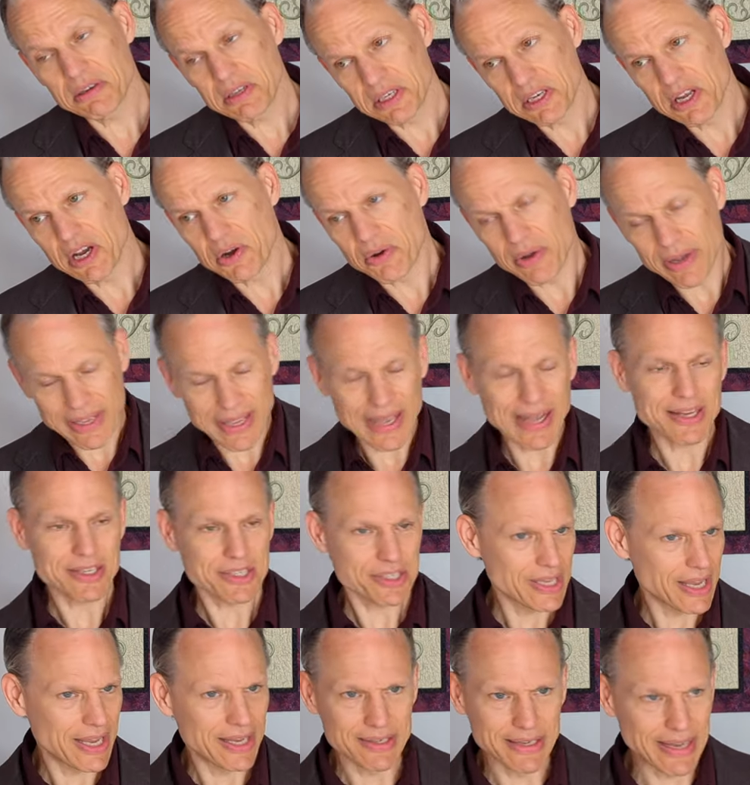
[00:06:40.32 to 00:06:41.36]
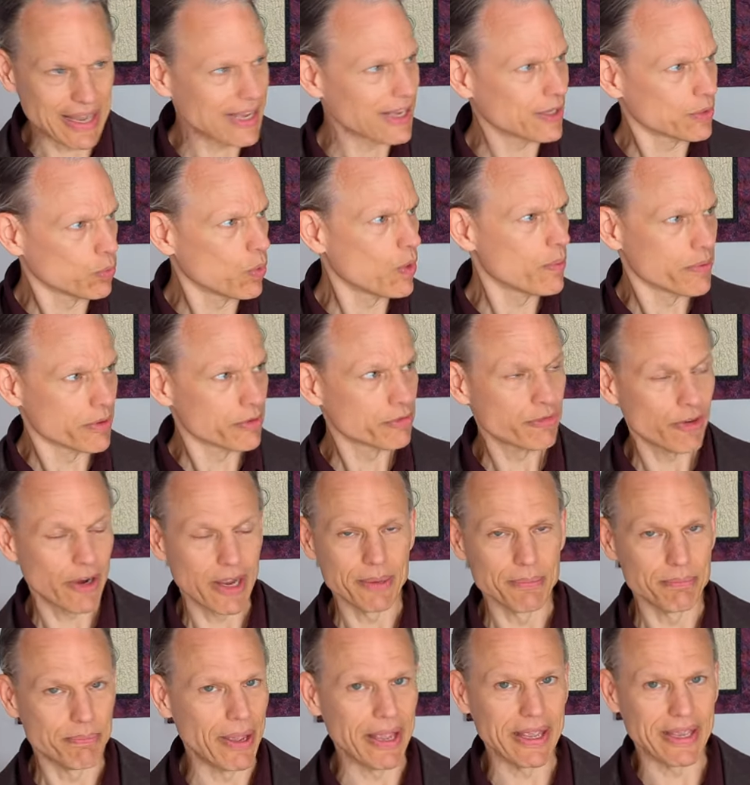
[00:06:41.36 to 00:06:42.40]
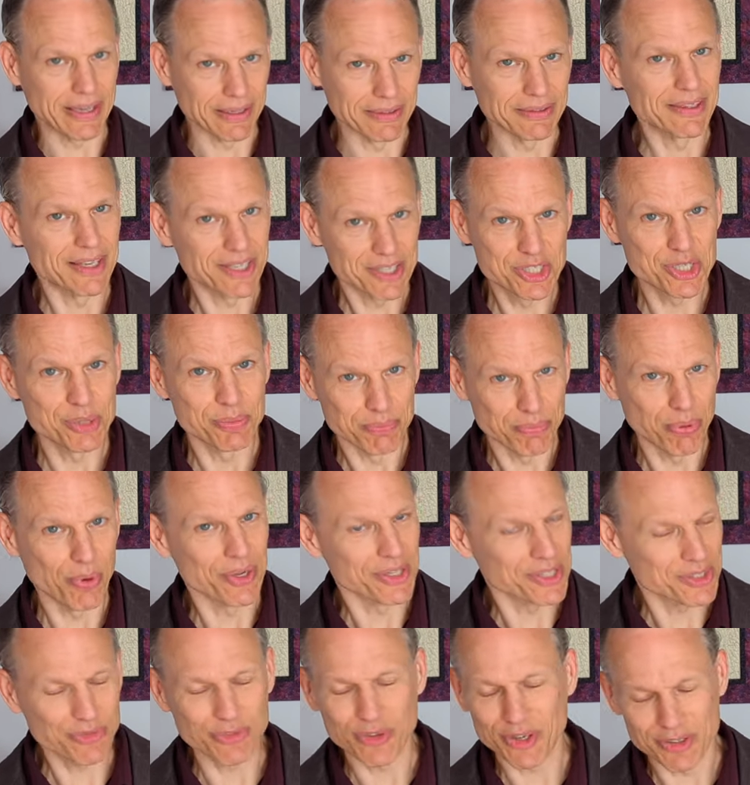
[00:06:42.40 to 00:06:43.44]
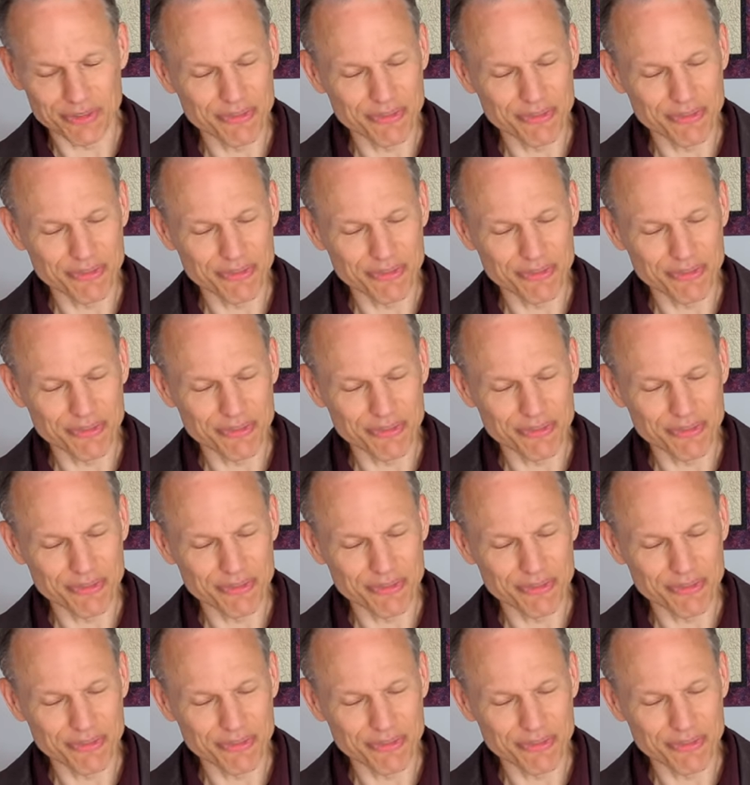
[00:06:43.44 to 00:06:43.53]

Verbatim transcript: you know, I gotta say, naked woman frying bacon gets some points for